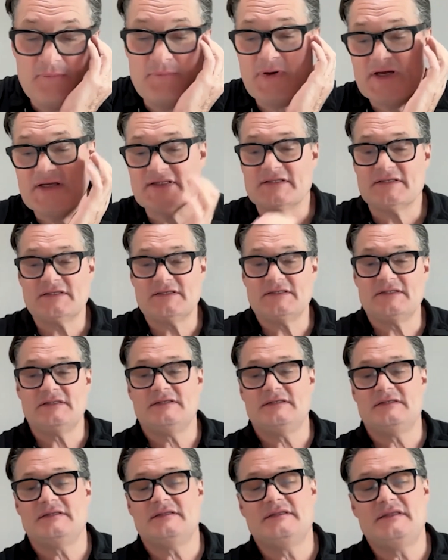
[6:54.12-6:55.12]
but
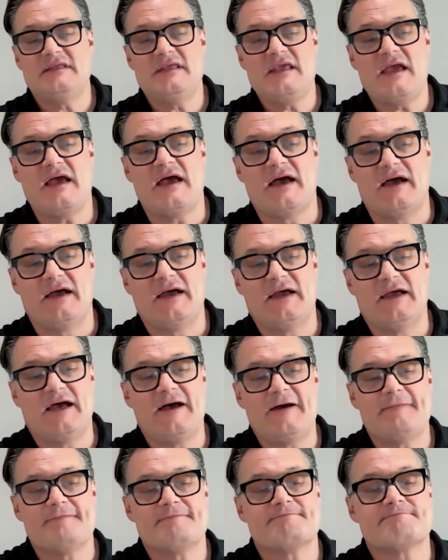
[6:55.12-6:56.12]
yeah,
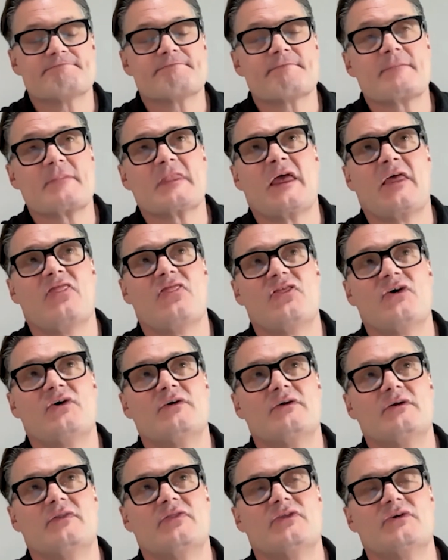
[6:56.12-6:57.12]

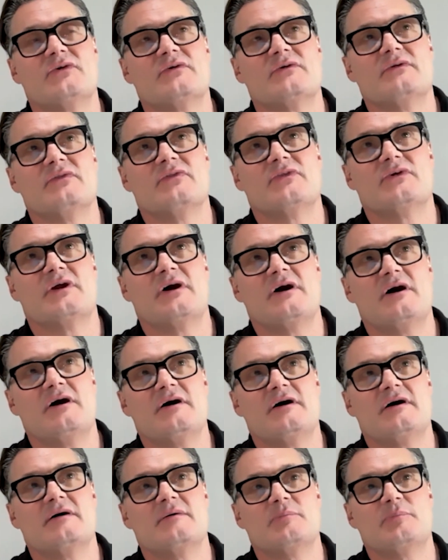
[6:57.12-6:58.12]
there
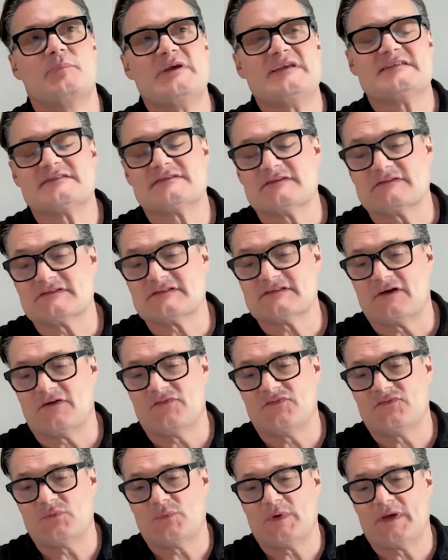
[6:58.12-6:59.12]
are pieces of
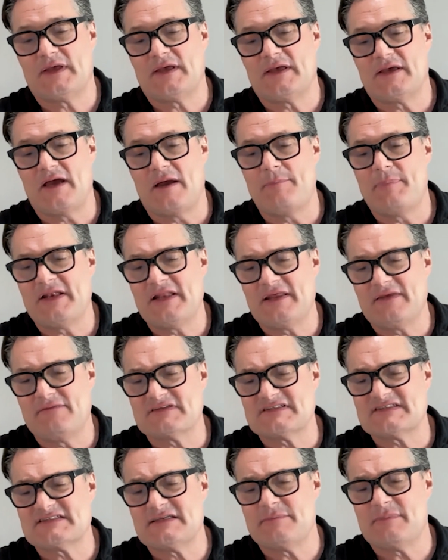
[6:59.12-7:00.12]
software. I believe
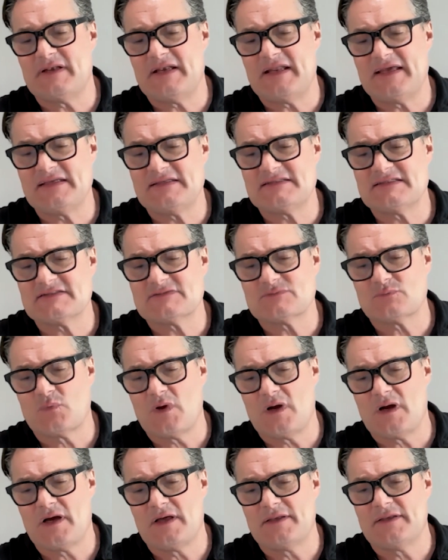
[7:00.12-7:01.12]
Assimilate is
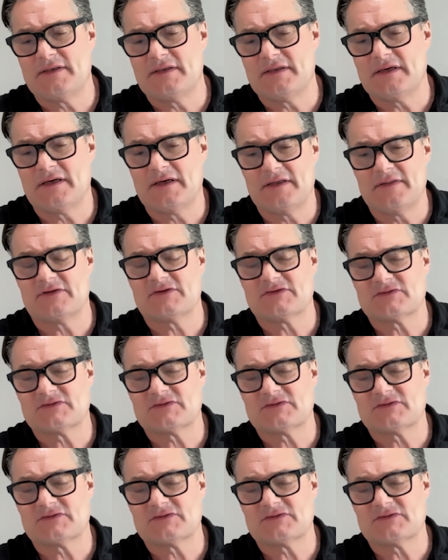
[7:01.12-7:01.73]
one. There's